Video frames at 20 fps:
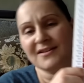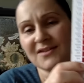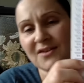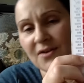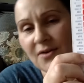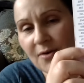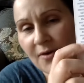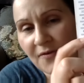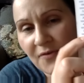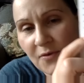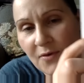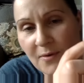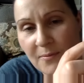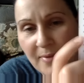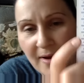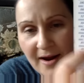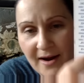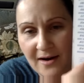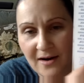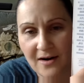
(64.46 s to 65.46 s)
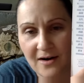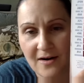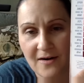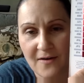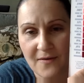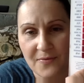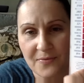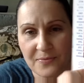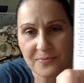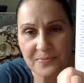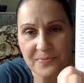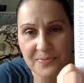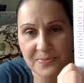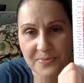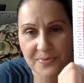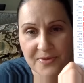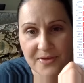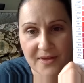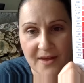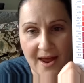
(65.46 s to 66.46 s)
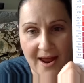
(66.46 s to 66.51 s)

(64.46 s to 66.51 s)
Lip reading: So if you compare the